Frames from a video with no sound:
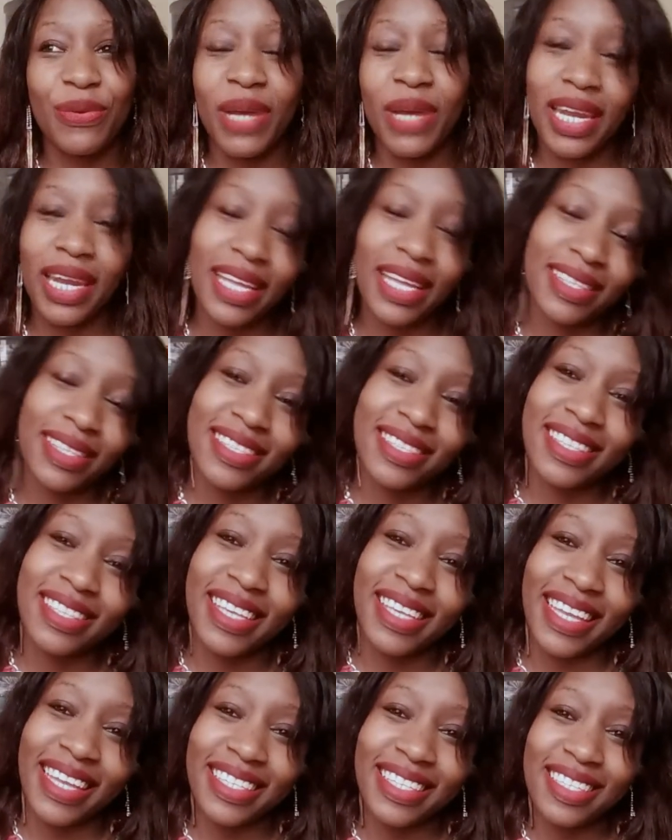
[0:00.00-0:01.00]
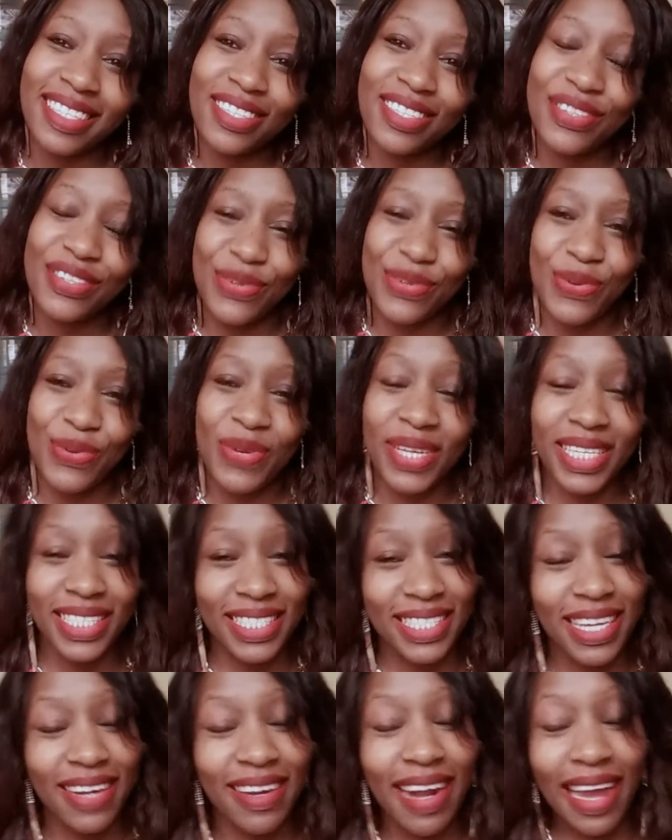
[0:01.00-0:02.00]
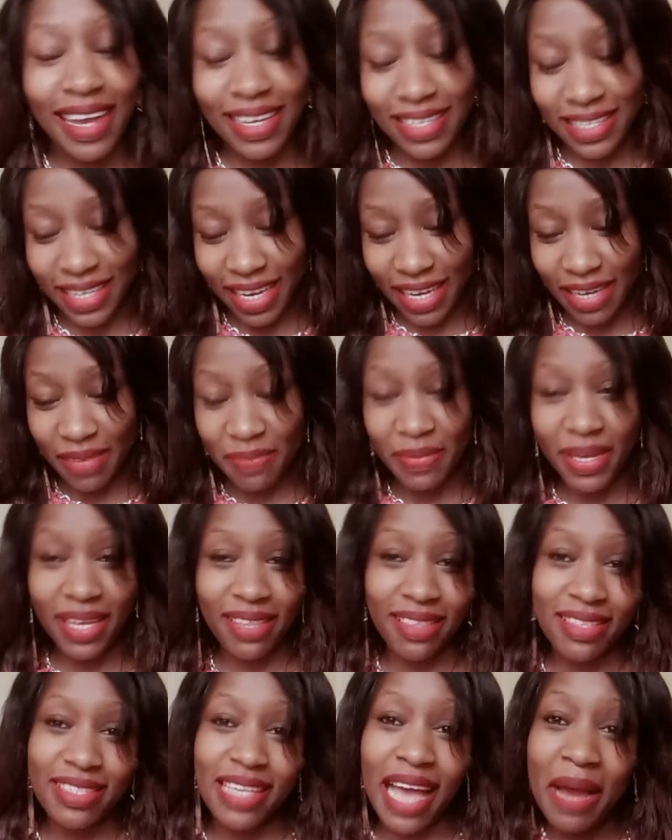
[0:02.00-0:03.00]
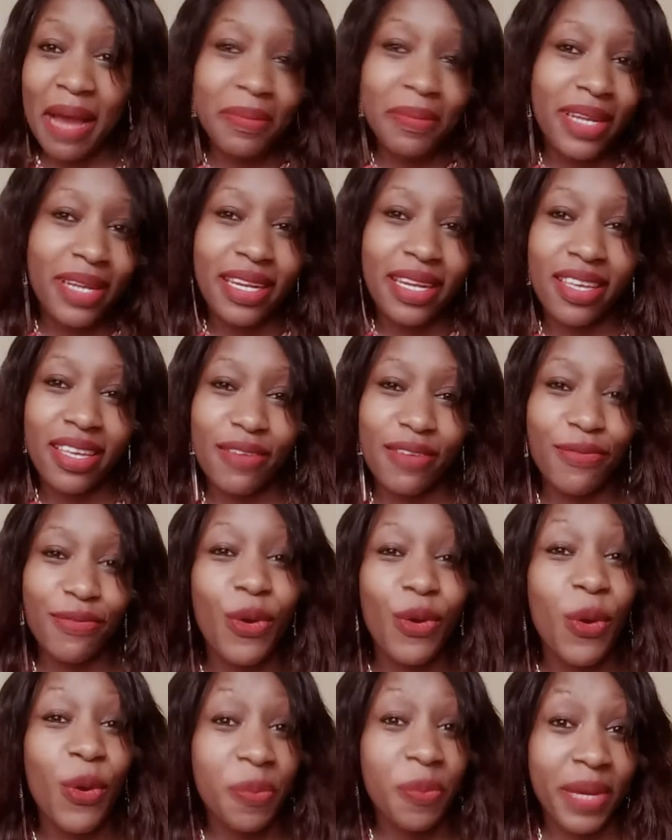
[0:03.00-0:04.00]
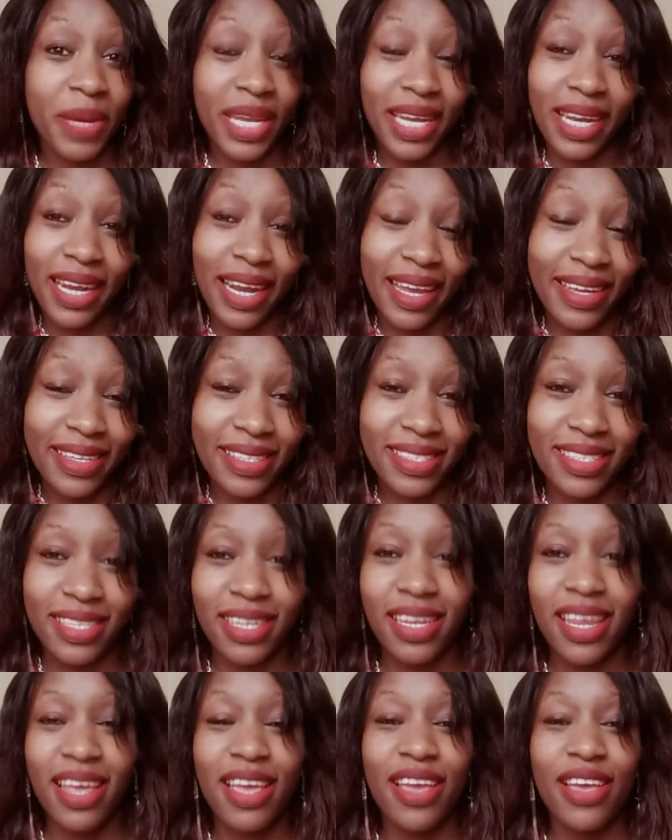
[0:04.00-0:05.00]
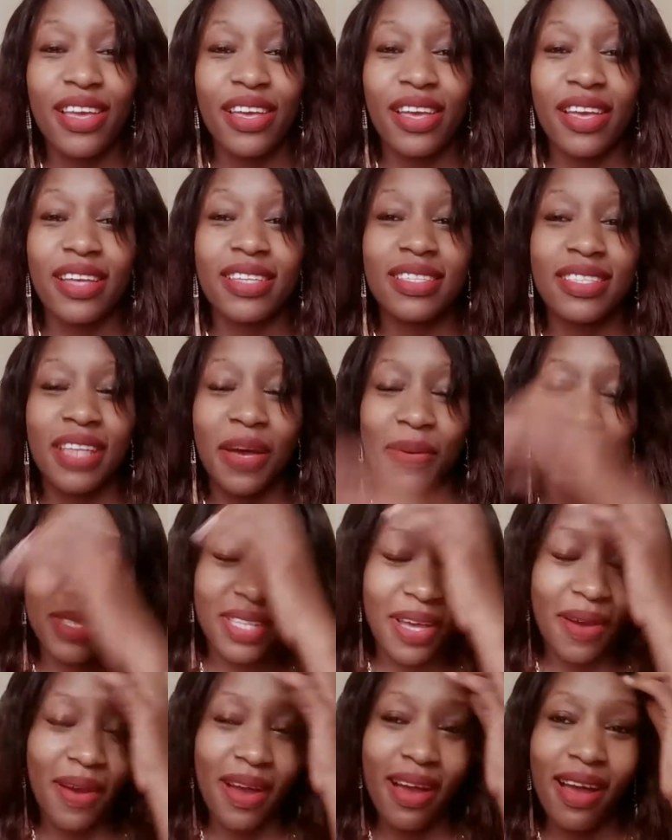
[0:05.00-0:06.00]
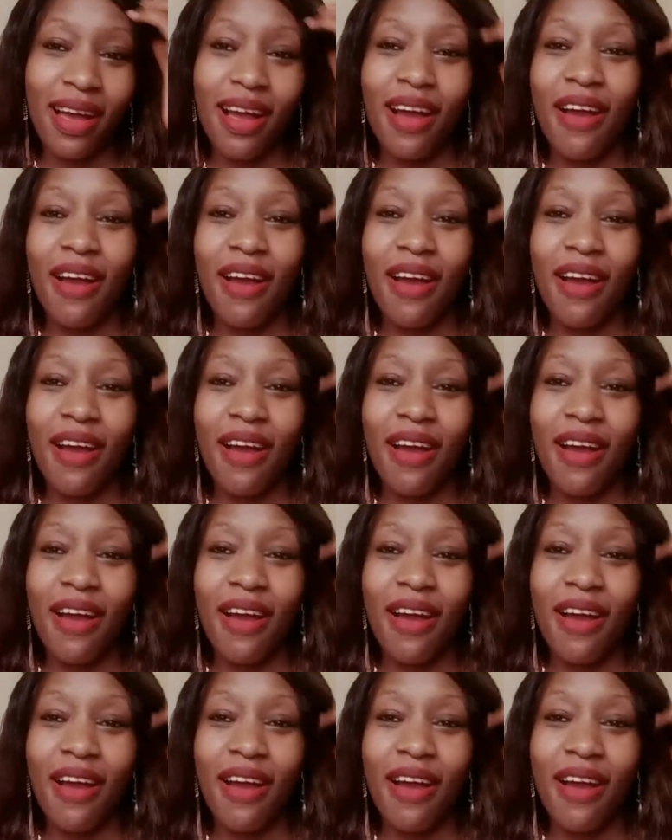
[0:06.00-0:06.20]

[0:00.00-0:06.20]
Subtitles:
And let's get to interact and make this happen and give hope and light. Sawa?